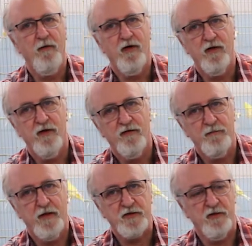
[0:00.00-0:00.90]
my
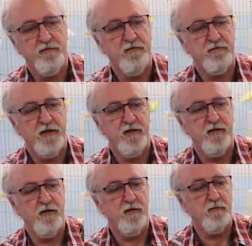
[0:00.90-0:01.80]
special $15
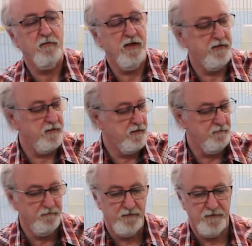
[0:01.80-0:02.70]
blender.